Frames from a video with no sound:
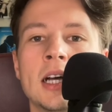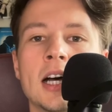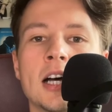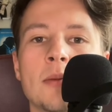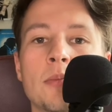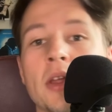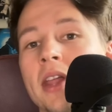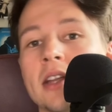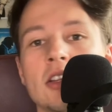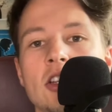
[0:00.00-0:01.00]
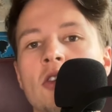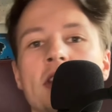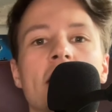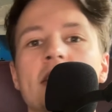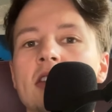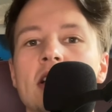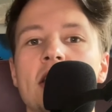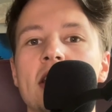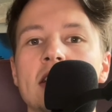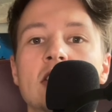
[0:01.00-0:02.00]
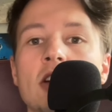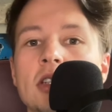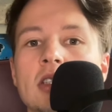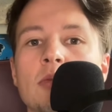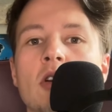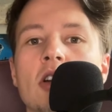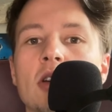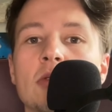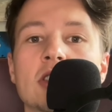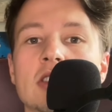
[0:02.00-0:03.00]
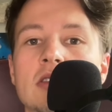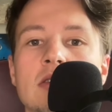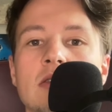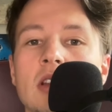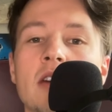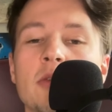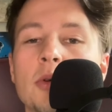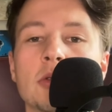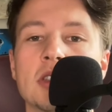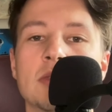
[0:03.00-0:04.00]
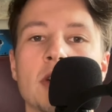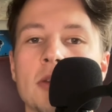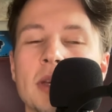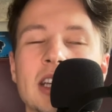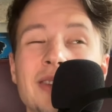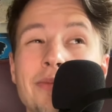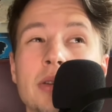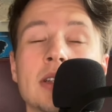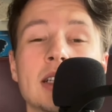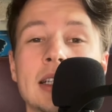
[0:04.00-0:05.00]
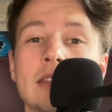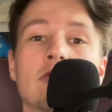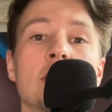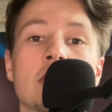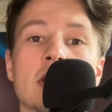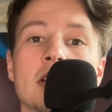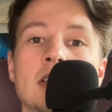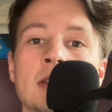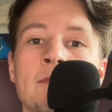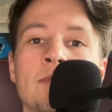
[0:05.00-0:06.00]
But then on the other side of things, Tony Soprano was just lovable despite being completely ruthless.